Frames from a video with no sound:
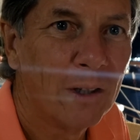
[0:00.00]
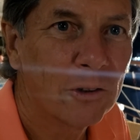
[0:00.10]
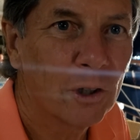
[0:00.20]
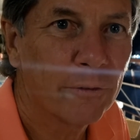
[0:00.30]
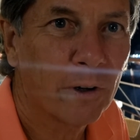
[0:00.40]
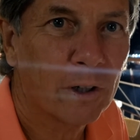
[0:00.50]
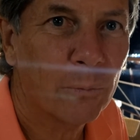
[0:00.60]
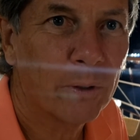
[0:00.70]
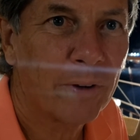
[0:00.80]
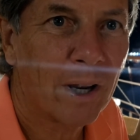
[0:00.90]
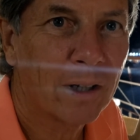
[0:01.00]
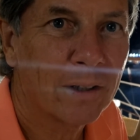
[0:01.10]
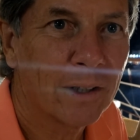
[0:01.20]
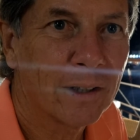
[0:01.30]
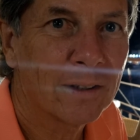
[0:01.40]
So far we've had
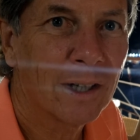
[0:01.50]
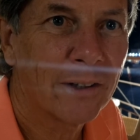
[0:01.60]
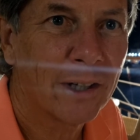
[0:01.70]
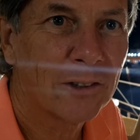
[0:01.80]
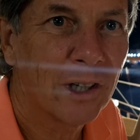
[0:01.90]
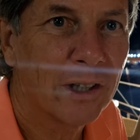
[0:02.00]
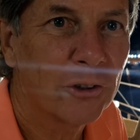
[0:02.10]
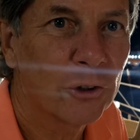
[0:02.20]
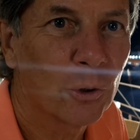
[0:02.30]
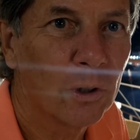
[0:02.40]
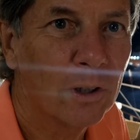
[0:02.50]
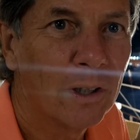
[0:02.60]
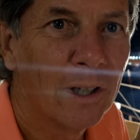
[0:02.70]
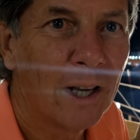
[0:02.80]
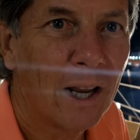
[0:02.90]
a nice day ashore,
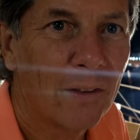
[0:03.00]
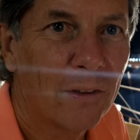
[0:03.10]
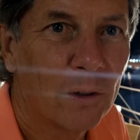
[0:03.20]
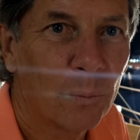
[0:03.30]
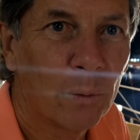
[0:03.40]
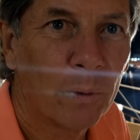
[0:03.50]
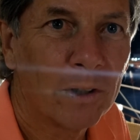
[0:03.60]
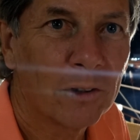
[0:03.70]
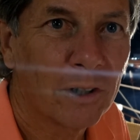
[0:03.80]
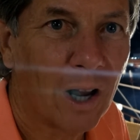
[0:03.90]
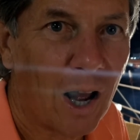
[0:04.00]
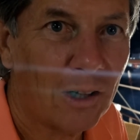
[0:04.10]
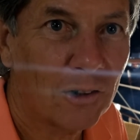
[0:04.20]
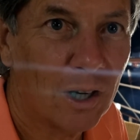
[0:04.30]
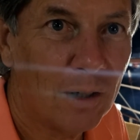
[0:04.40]
and then we went to the
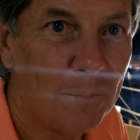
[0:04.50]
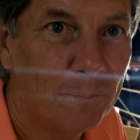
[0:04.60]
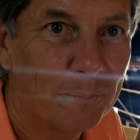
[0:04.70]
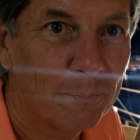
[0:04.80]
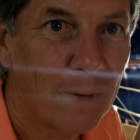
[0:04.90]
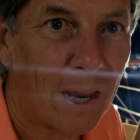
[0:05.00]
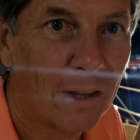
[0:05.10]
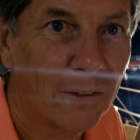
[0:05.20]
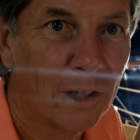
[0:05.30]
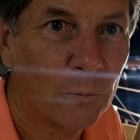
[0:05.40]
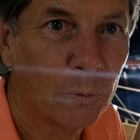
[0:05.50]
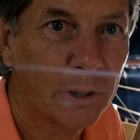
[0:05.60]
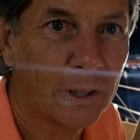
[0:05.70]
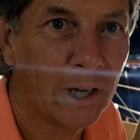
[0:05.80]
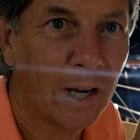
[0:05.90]
hot tub, and then
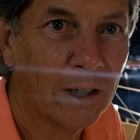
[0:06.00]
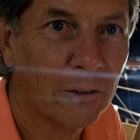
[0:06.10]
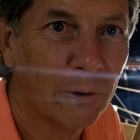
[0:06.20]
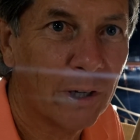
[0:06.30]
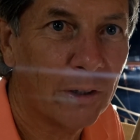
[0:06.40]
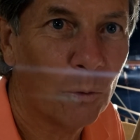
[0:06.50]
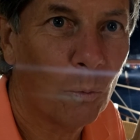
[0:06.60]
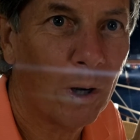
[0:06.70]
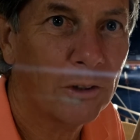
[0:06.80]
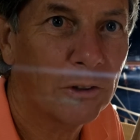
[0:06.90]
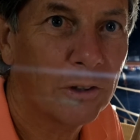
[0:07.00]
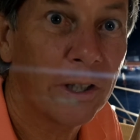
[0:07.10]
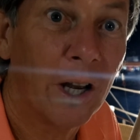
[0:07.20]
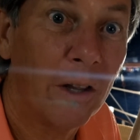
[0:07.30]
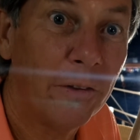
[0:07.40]
we hung around and watched
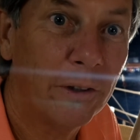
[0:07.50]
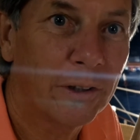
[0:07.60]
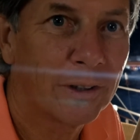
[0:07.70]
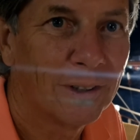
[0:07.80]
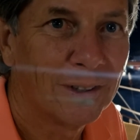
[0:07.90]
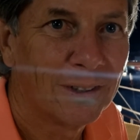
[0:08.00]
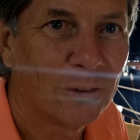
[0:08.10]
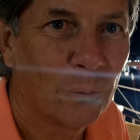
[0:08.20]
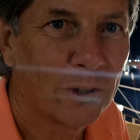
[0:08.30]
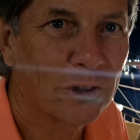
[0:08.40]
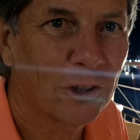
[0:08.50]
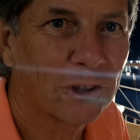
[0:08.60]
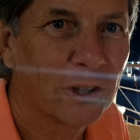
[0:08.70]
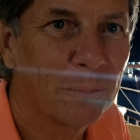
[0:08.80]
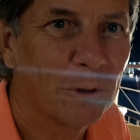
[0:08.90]
the other
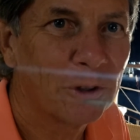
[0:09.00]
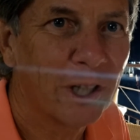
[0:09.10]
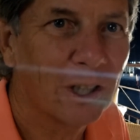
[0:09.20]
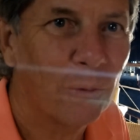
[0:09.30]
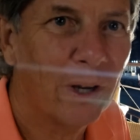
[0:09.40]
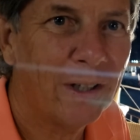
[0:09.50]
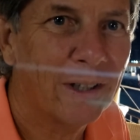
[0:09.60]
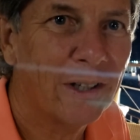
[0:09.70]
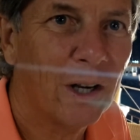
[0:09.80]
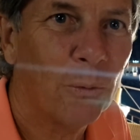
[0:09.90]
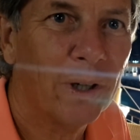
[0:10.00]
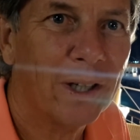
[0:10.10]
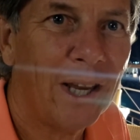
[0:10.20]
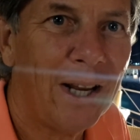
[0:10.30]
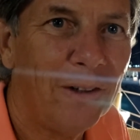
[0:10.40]
Windstar ship do sail away, and now we're
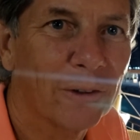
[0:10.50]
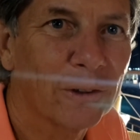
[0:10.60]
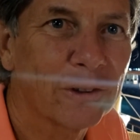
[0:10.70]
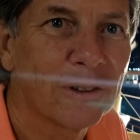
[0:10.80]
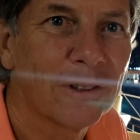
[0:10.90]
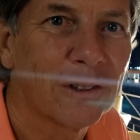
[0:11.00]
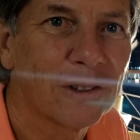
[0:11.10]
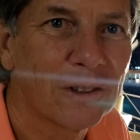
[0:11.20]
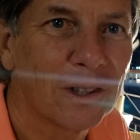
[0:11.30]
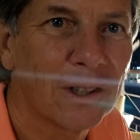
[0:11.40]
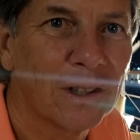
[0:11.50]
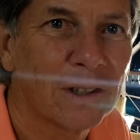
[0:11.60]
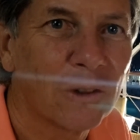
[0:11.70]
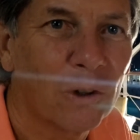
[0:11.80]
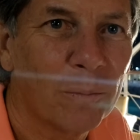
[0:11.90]
at Candles. This is
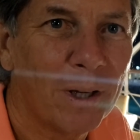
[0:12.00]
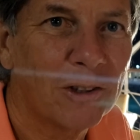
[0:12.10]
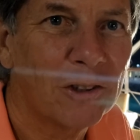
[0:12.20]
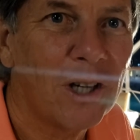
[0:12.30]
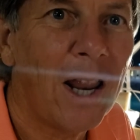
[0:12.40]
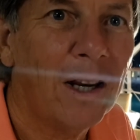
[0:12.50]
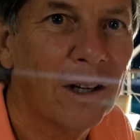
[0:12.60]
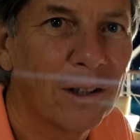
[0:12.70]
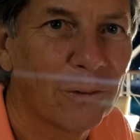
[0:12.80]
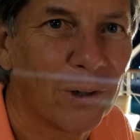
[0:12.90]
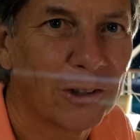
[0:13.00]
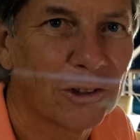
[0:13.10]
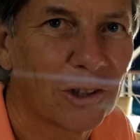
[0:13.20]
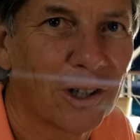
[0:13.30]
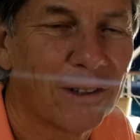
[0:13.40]
the gourmet steak
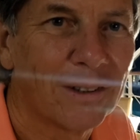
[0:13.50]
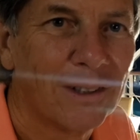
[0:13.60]
restaurant,